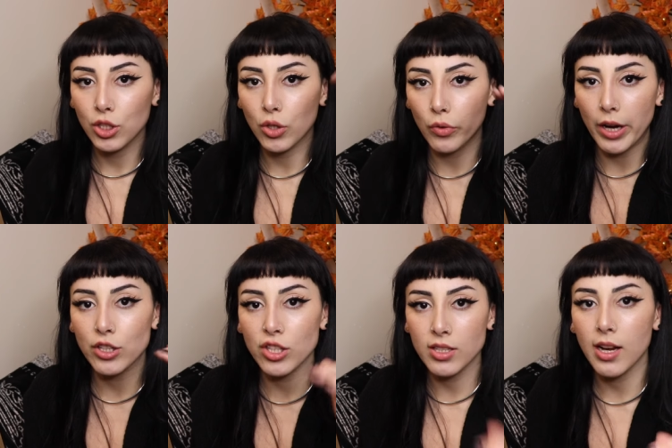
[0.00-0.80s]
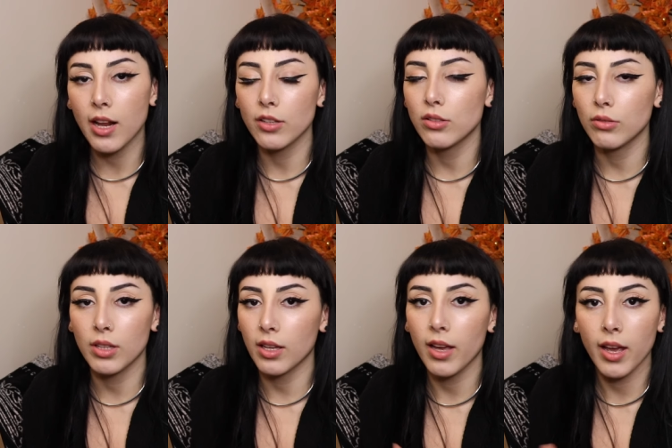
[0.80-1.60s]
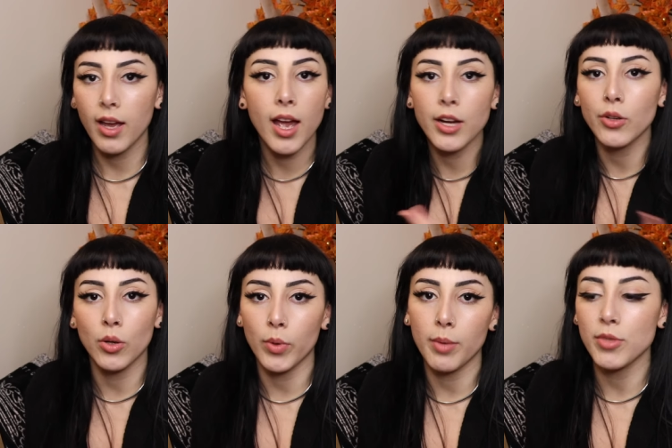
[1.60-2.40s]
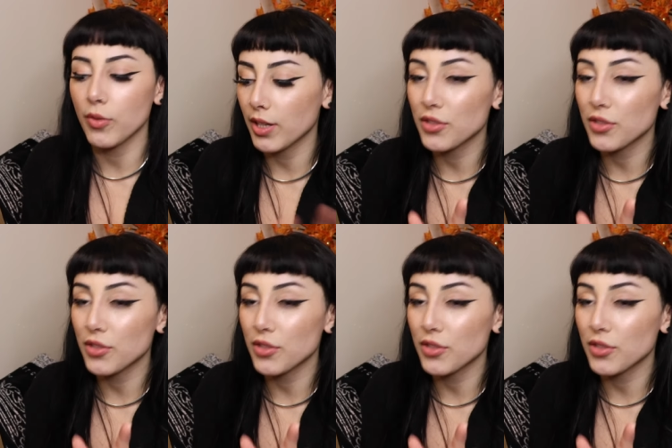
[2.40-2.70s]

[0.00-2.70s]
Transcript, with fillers: directions on how to do things, I don't know what I'm doing.